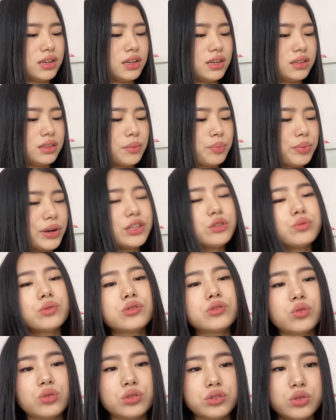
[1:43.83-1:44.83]
the price was
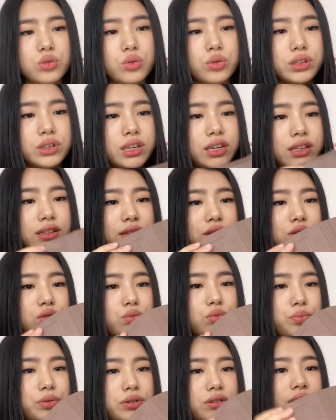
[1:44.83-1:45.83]
also okay and it's
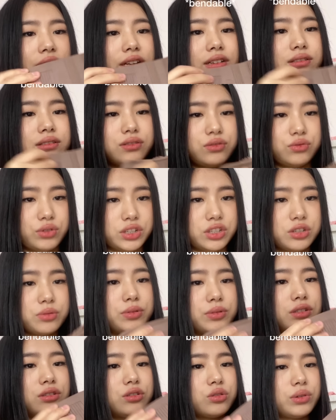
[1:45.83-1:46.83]
super like
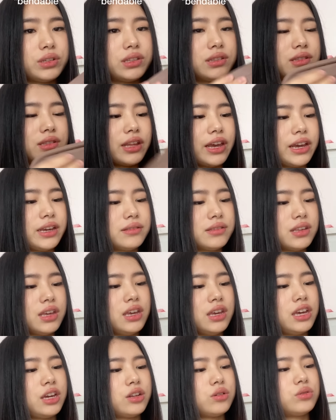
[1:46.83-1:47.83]
stretchable, so it's nice.
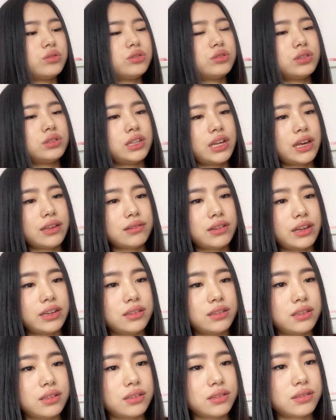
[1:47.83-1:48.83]
And also it has
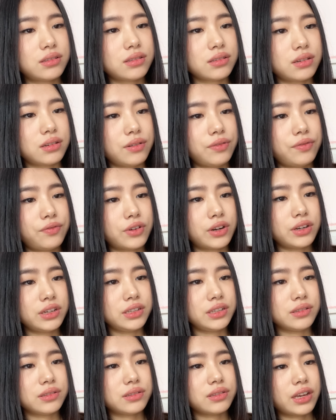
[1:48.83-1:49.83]
like this fur
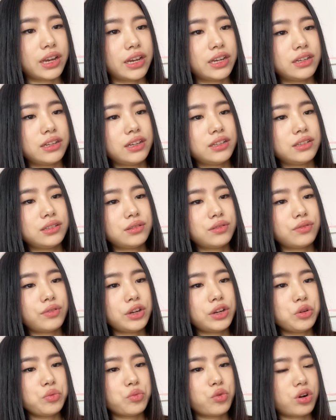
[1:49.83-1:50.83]
inside and it's
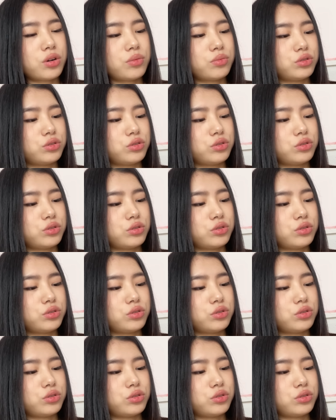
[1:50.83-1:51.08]
very warm